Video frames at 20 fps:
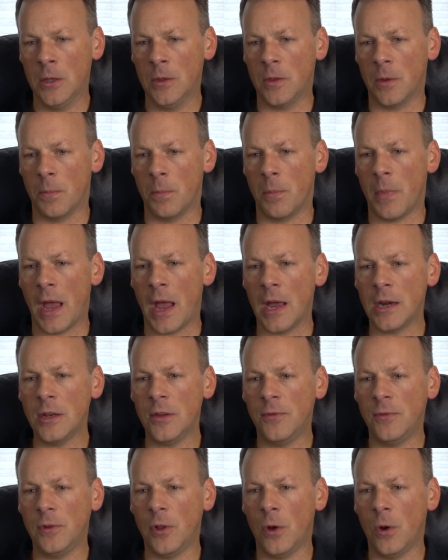the
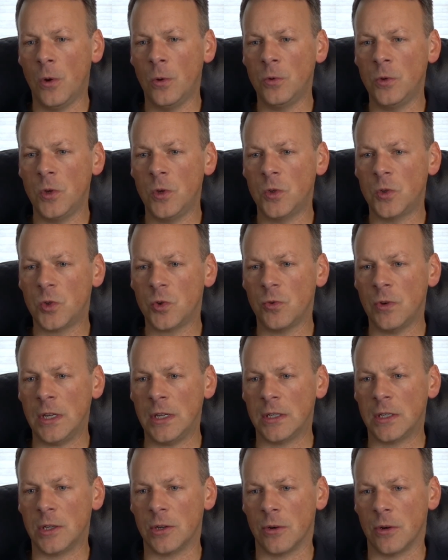MagnaFlow
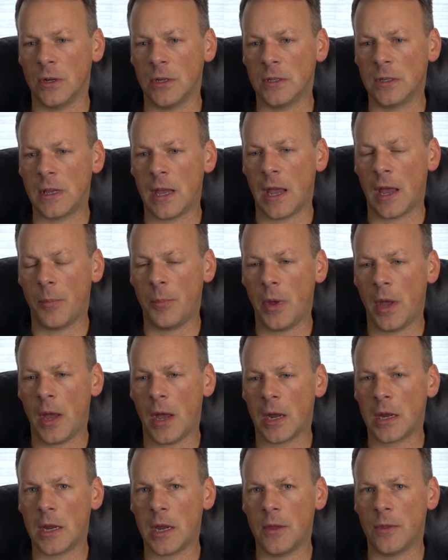Street Series
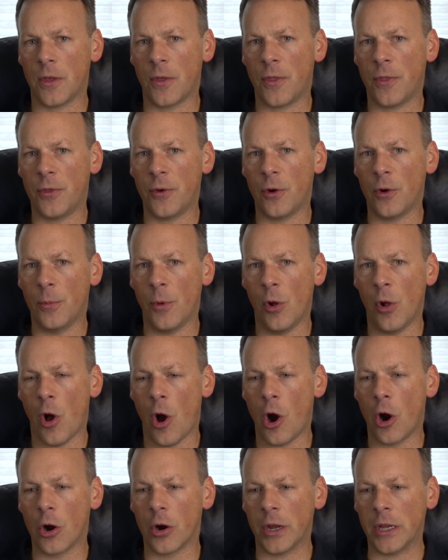Catback, and the Thermal
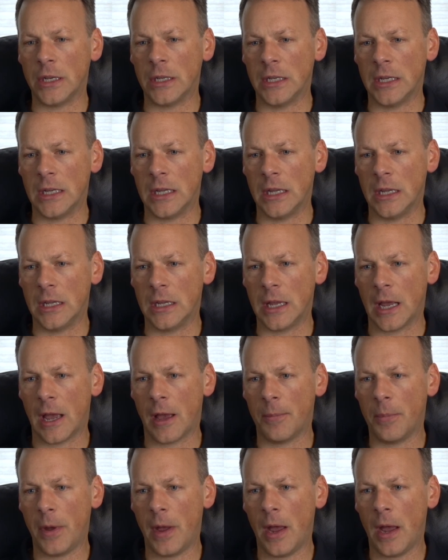R and D
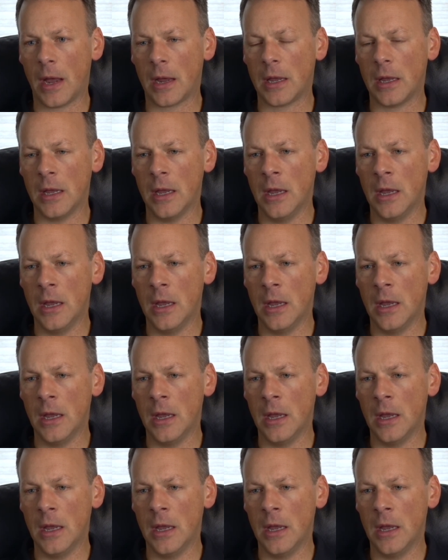Catback.